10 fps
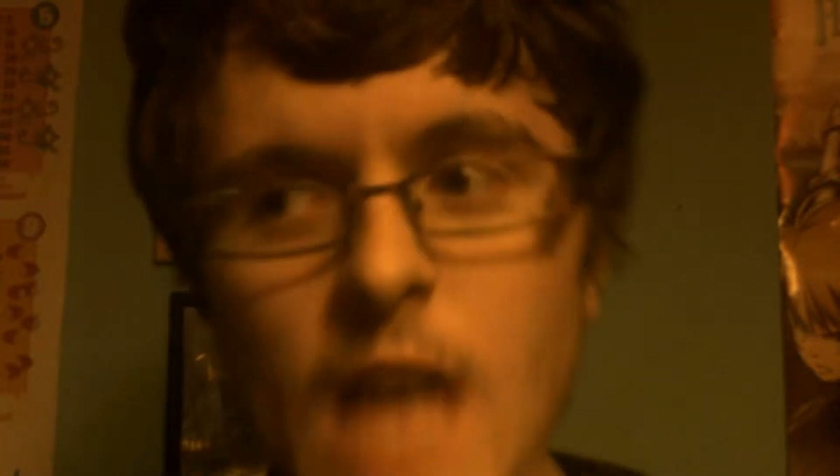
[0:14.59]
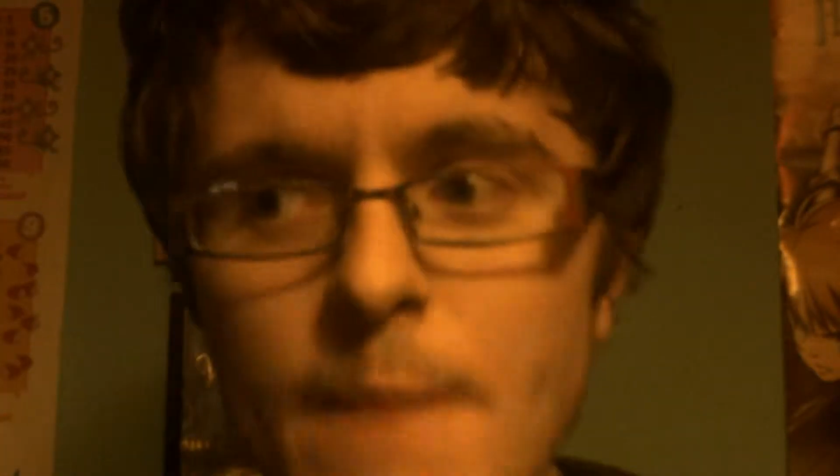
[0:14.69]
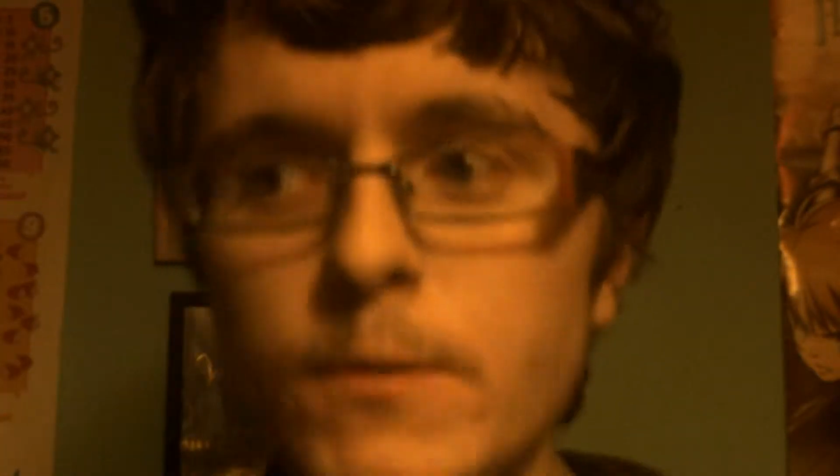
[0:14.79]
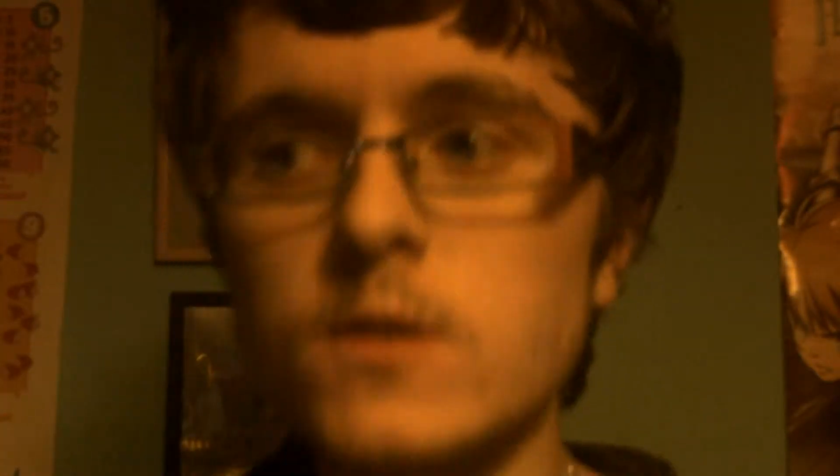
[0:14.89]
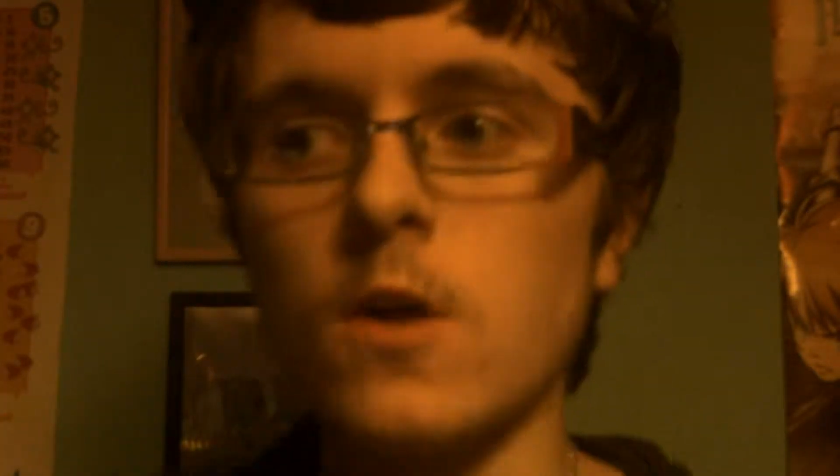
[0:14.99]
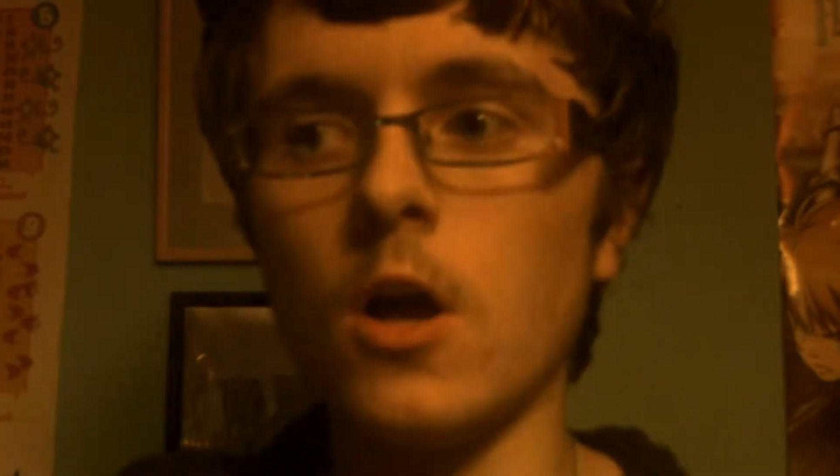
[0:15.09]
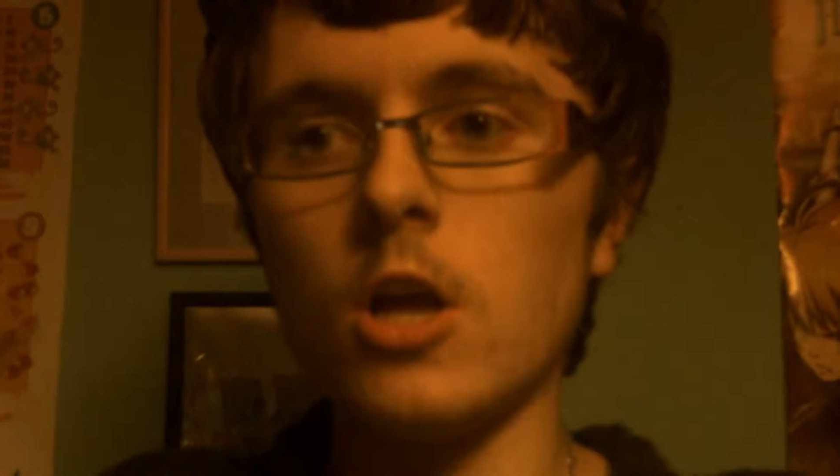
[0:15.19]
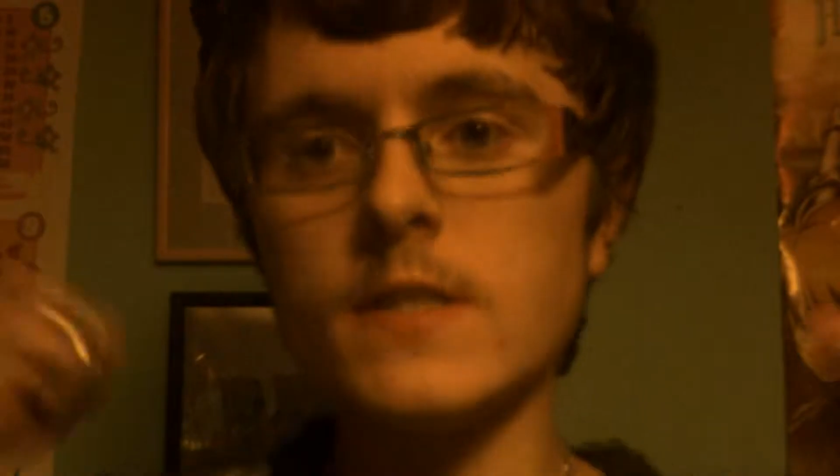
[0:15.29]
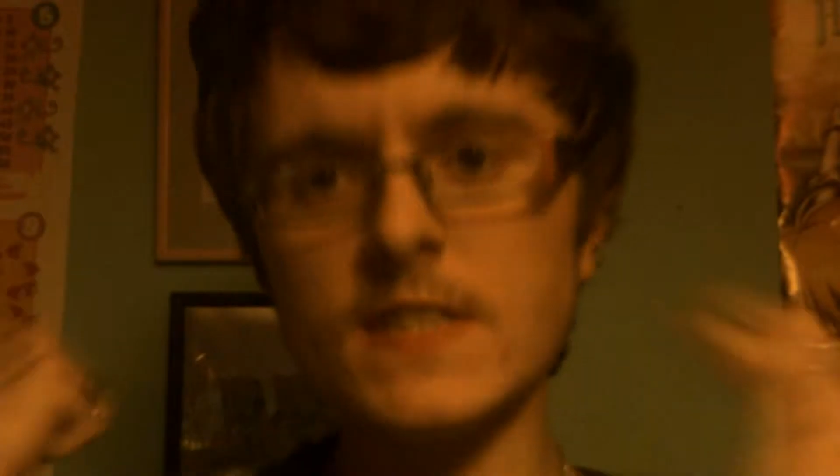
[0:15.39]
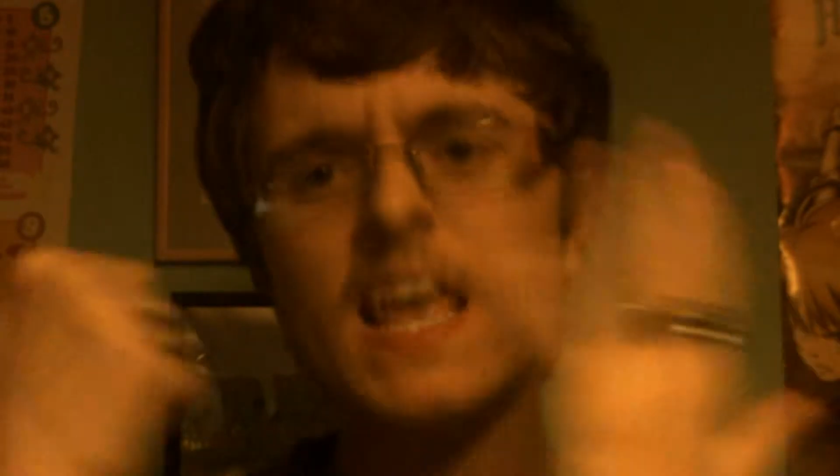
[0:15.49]

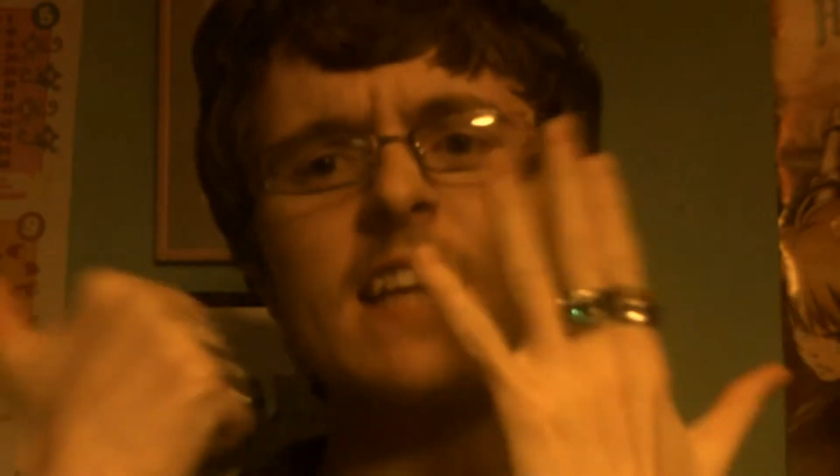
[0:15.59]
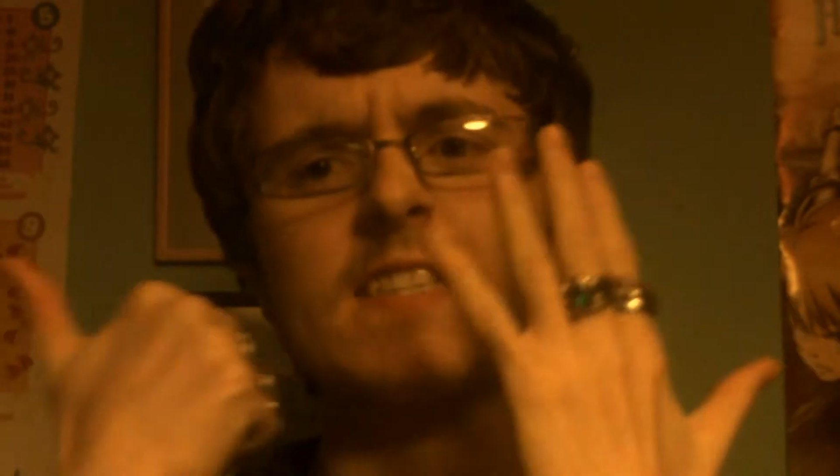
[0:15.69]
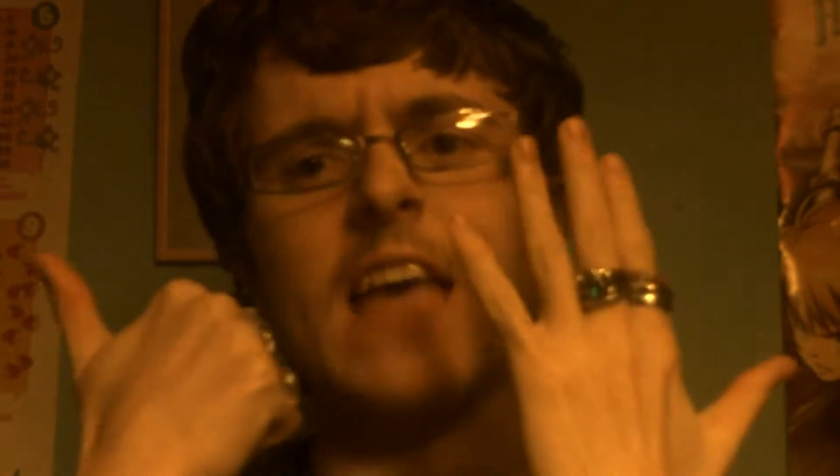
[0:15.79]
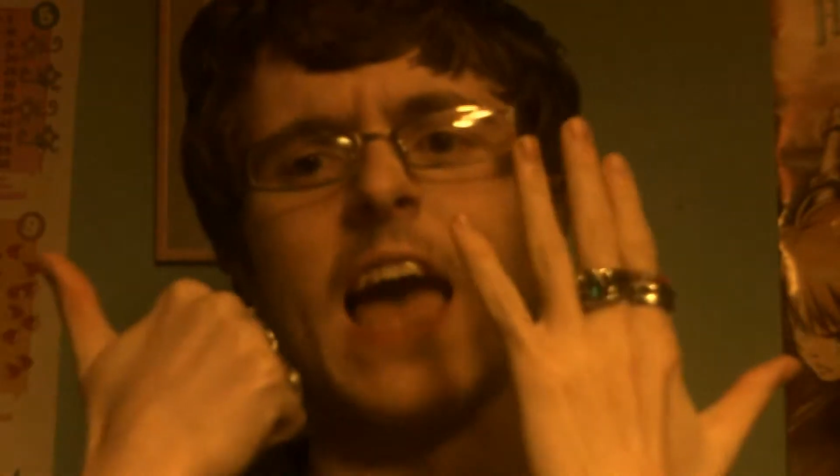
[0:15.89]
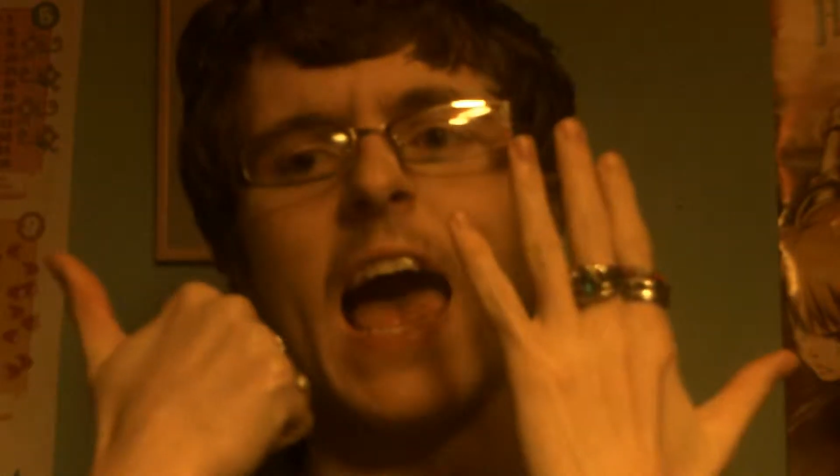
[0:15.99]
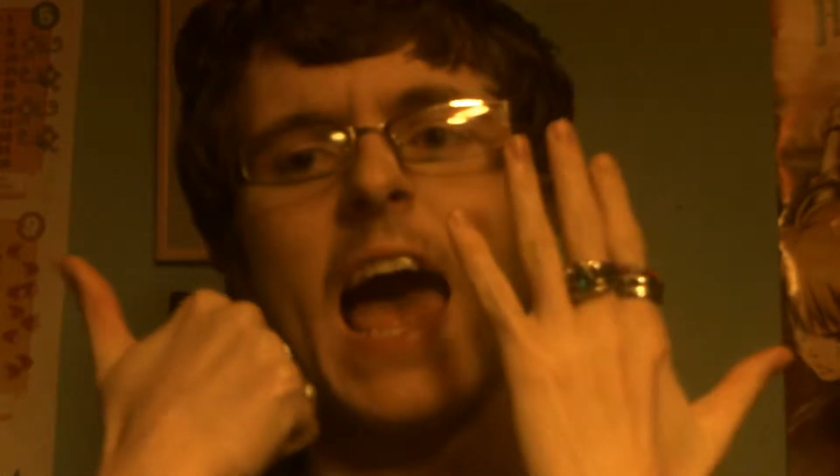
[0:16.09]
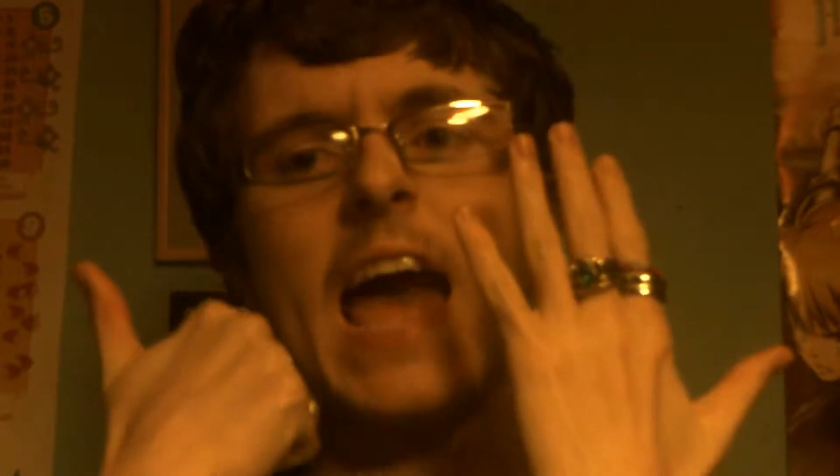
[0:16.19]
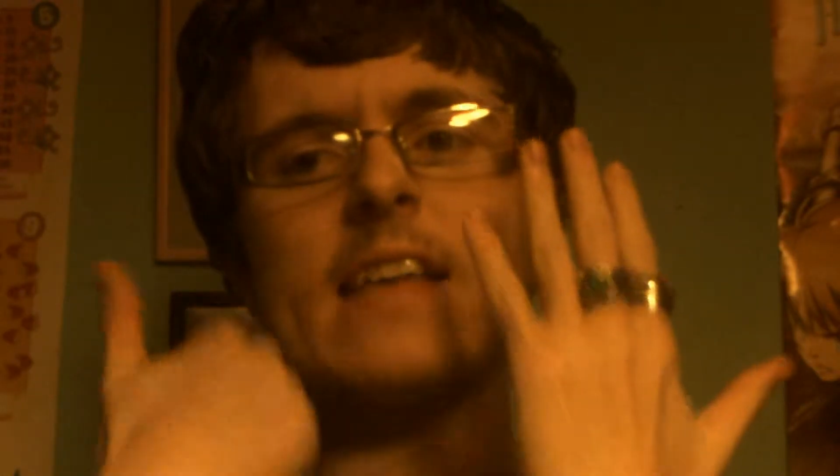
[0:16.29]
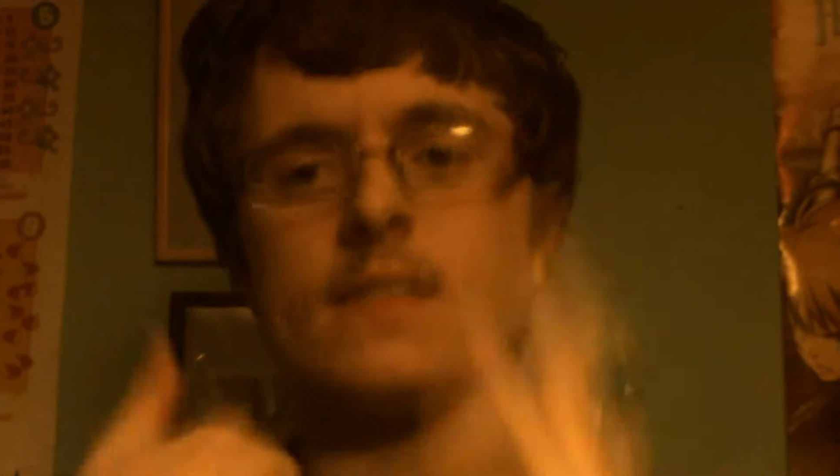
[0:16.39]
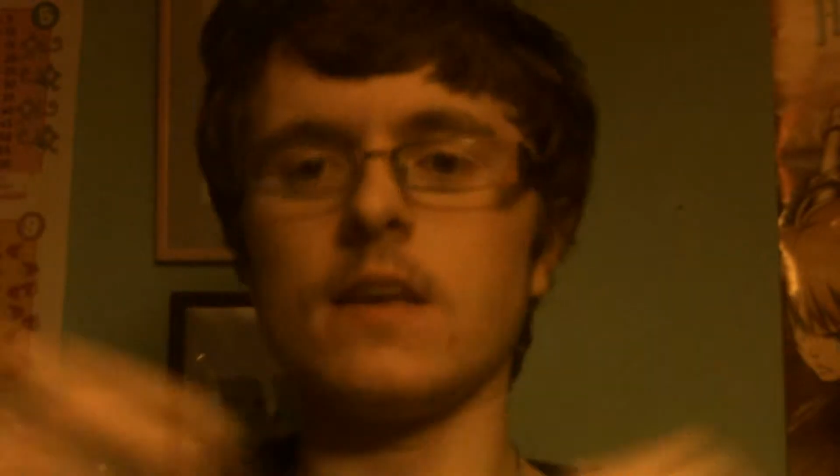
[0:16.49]
episode 6,
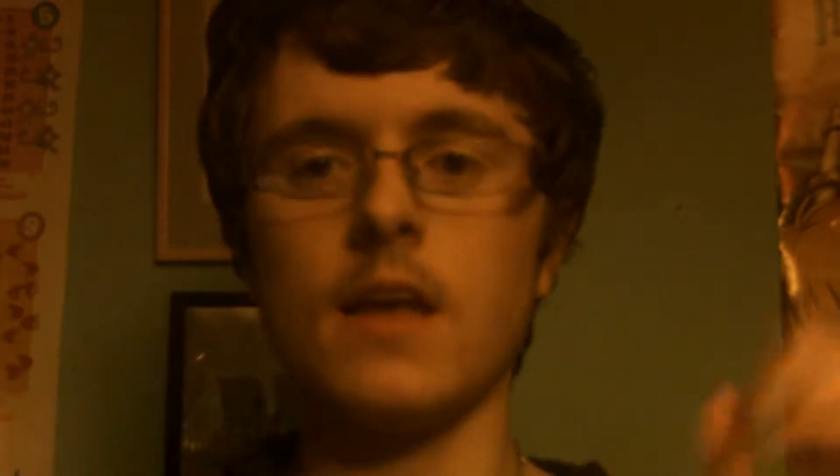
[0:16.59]
guys.